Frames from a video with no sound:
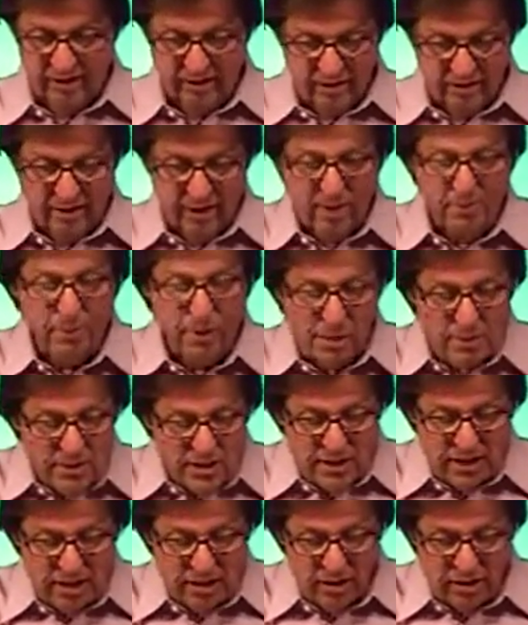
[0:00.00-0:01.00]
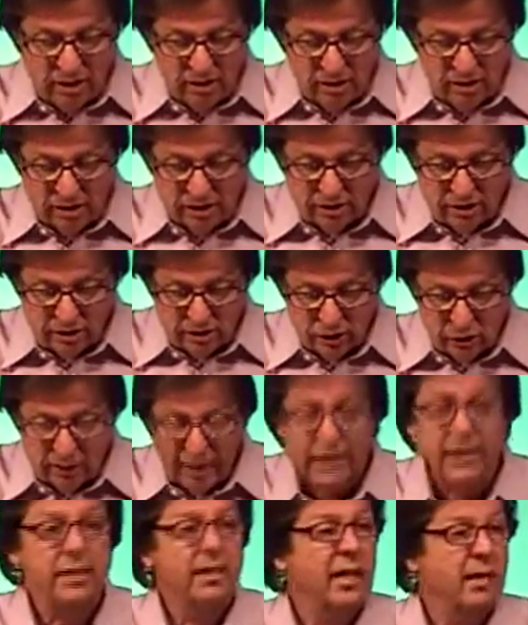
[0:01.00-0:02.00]
they're probably sitting there looking at this lunch
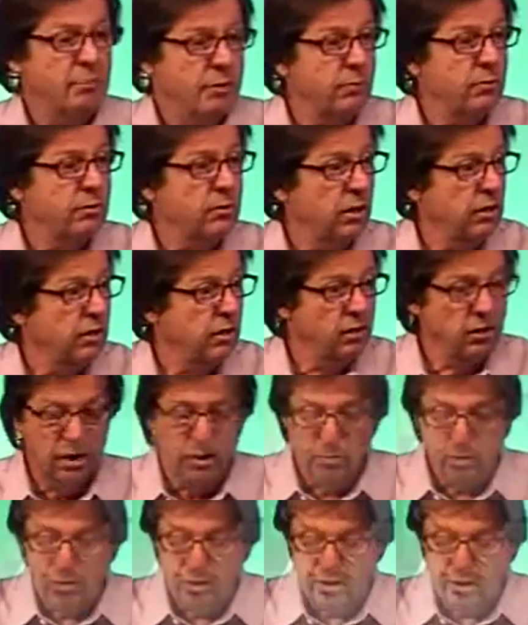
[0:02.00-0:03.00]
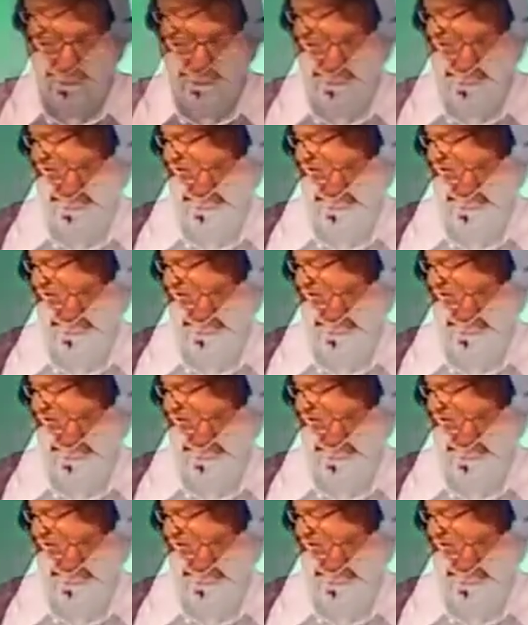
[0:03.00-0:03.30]
throughout the day. Maybe it started early in the morning.